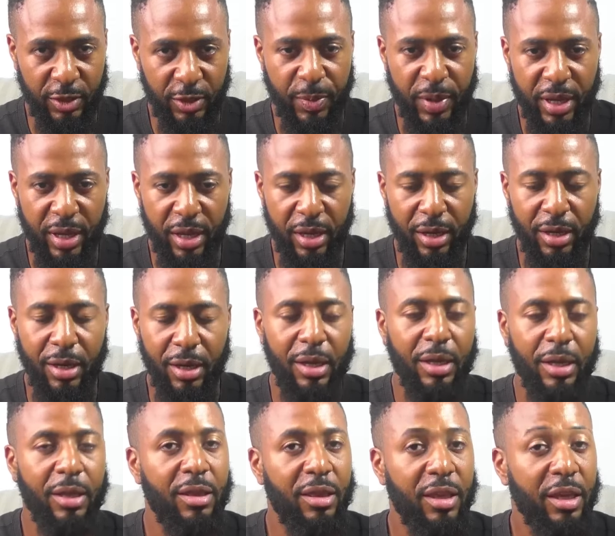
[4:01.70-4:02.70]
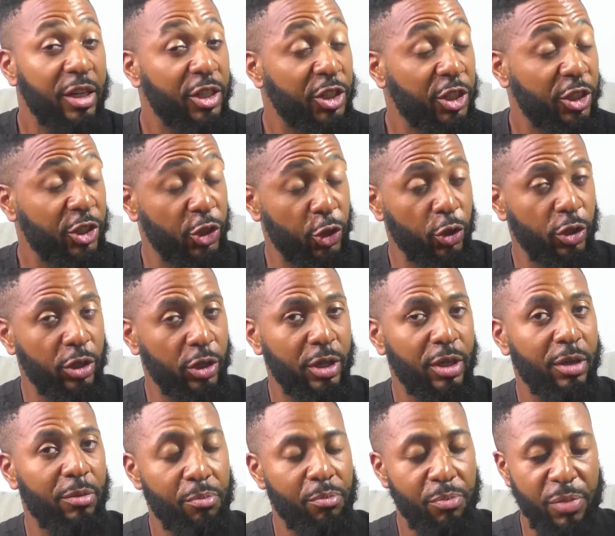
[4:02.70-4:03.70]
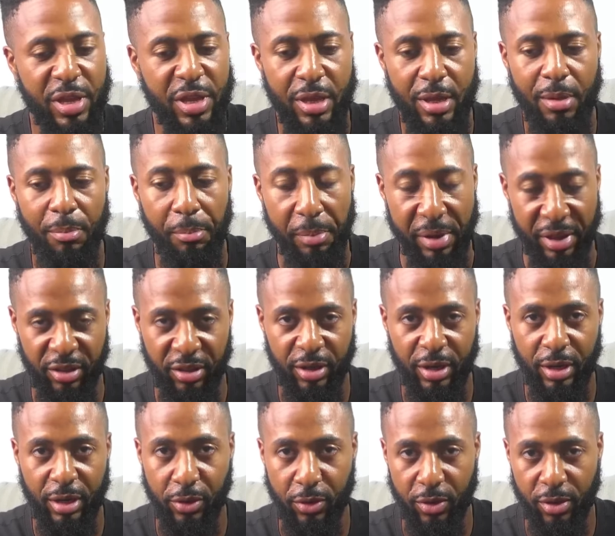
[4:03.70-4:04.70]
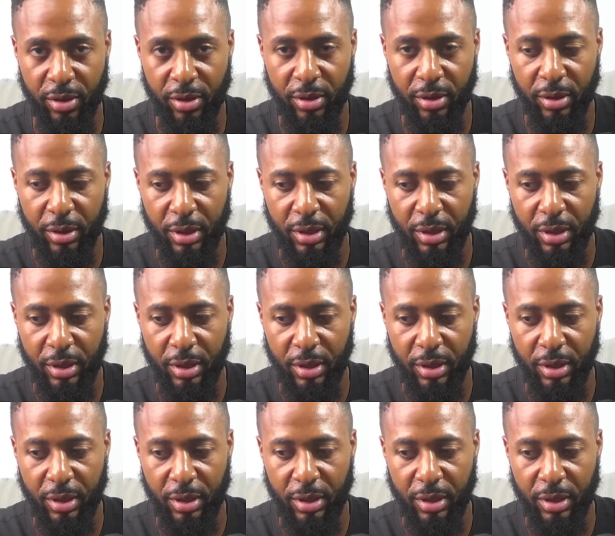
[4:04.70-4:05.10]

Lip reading: speaking, they should be better than us.